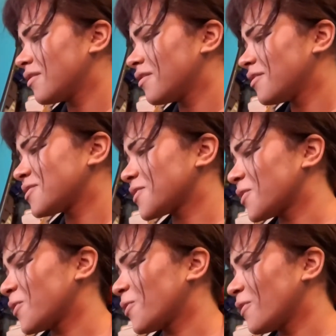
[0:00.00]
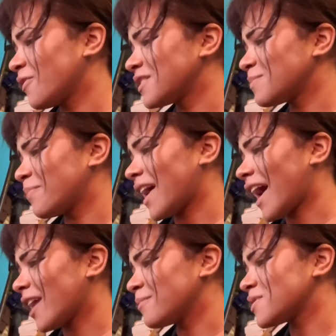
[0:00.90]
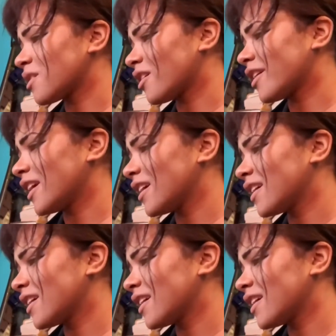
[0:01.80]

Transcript: so if it's bad, I'm sorry.